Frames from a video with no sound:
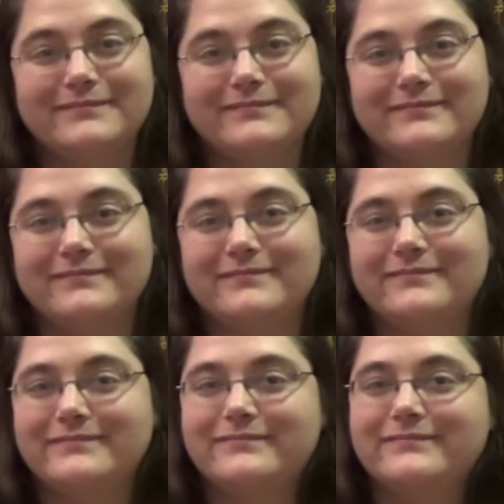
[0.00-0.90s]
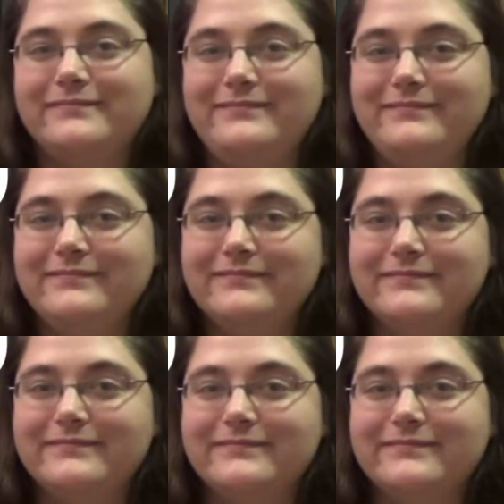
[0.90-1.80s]

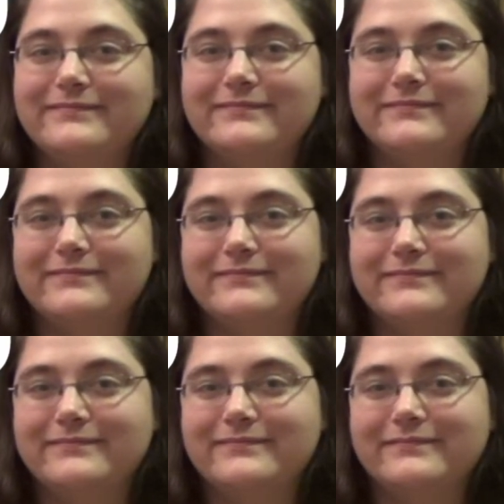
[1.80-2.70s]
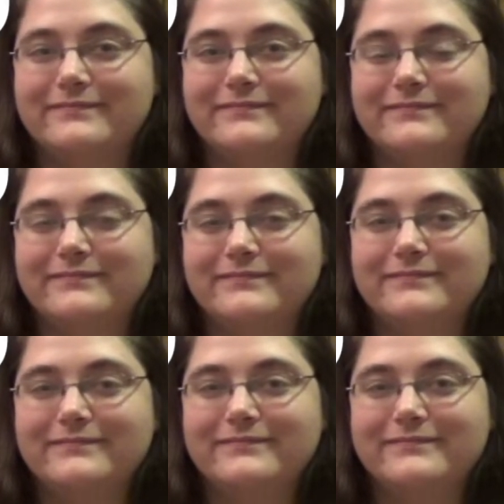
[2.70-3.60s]

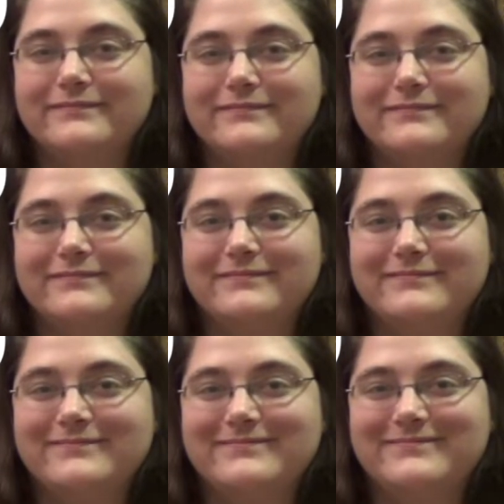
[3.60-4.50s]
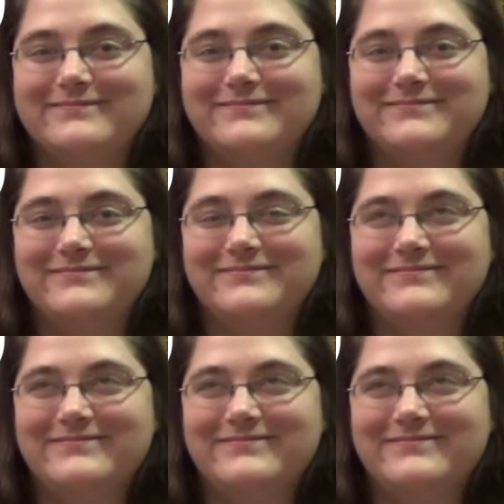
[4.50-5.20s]
The person shown says nothing.